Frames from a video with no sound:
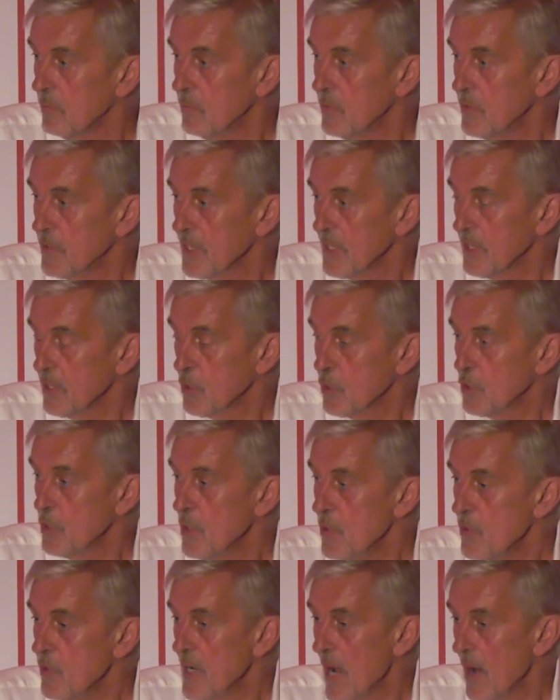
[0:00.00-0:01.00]
You see, the
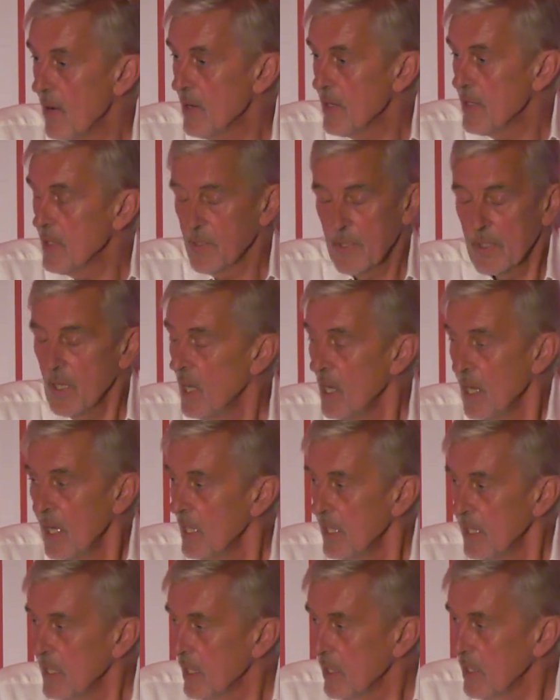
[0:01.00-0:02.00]
true narrative,
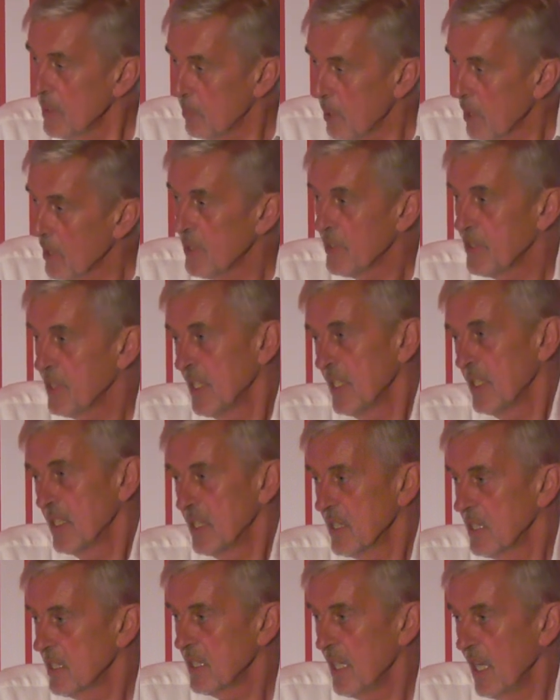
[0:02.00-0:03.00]
the
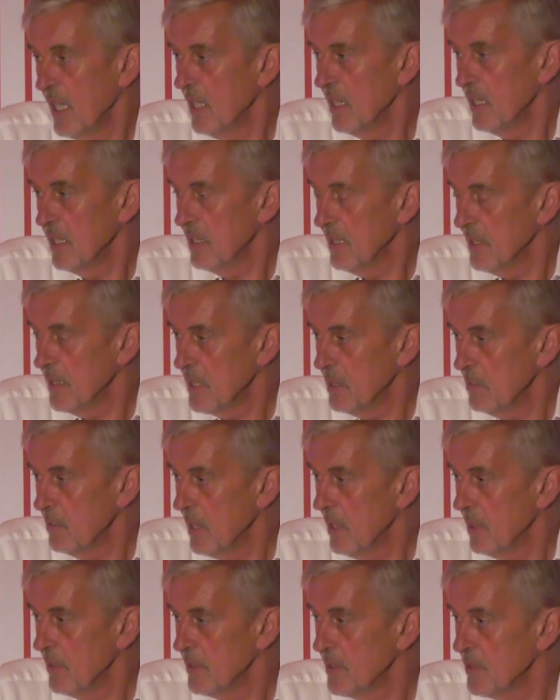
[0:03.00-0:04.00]
politicians tell you that
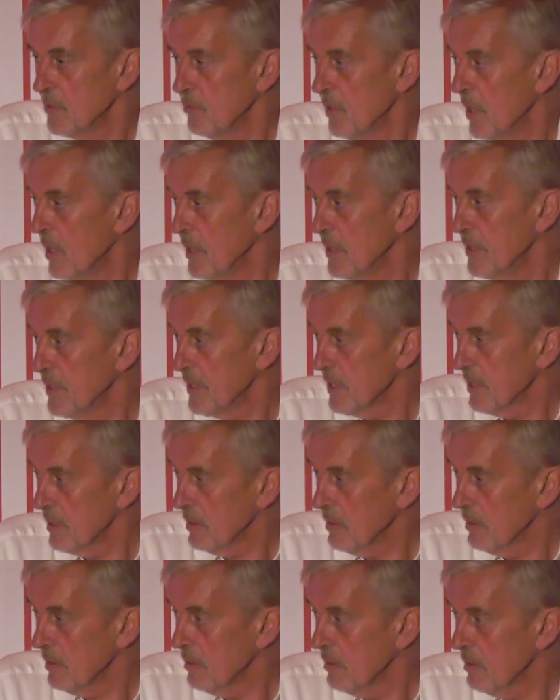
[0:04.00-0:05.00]
demand is
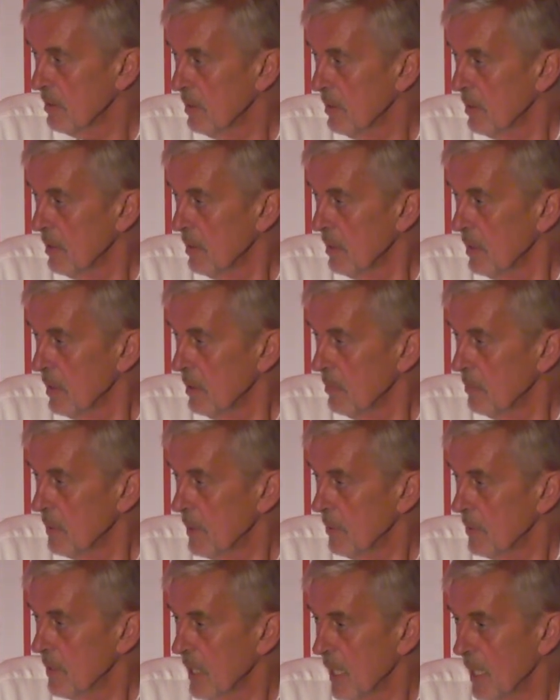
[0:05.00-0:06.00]
rising,
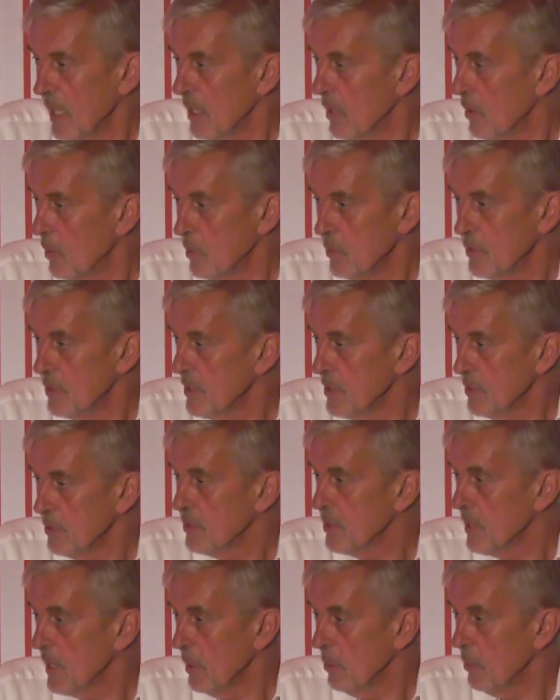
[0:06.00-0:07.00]
people are getting older,
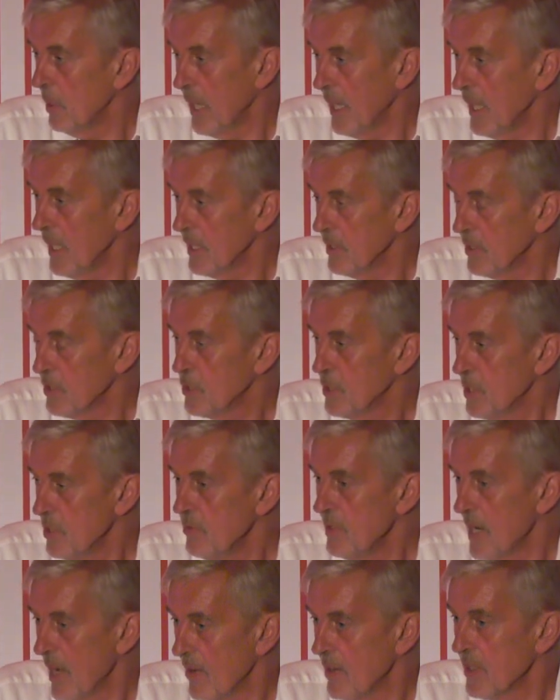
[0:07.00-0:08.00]
who's going to pay? The true
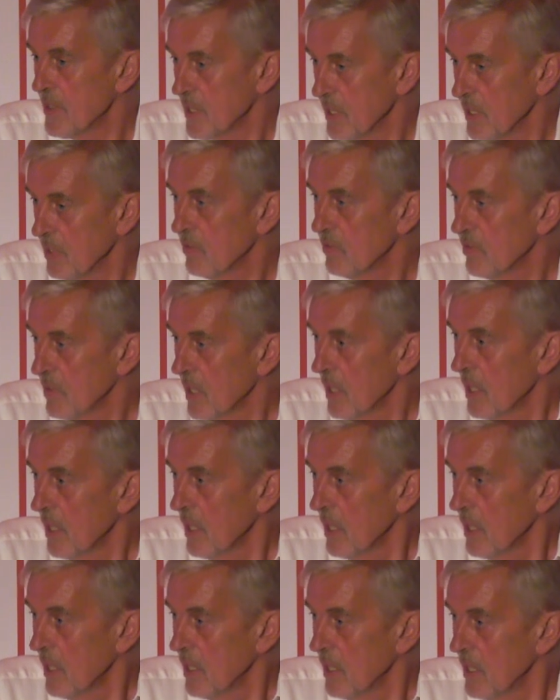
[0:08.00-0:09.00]
narrative
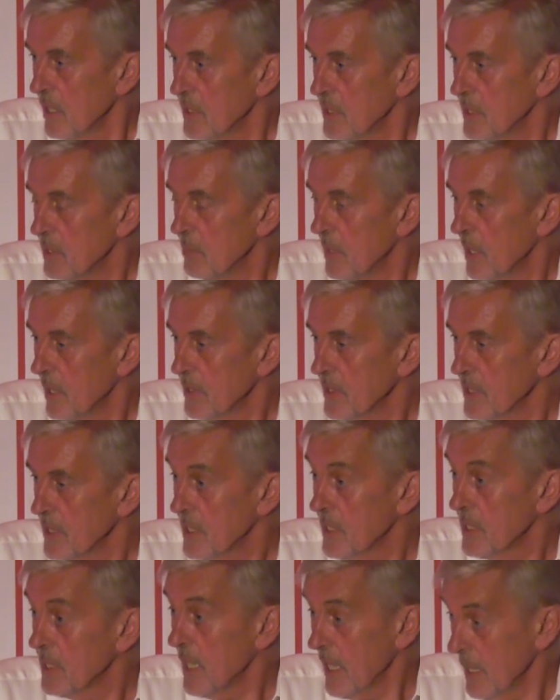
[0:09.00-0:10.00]
is demand is
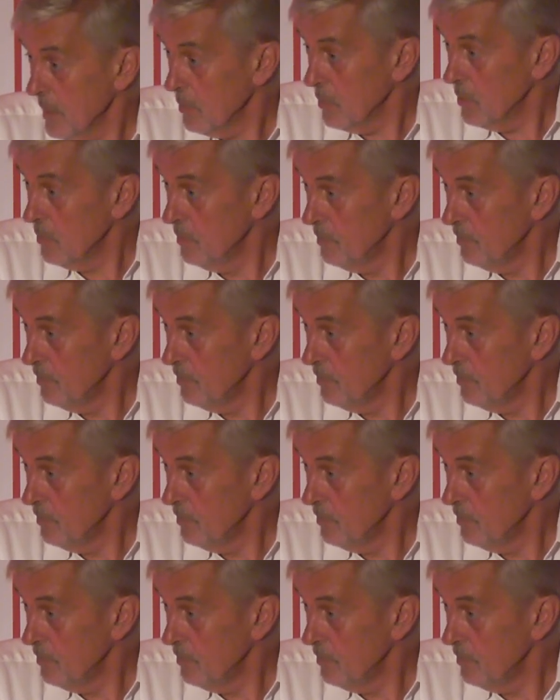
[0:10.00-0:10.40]
stable,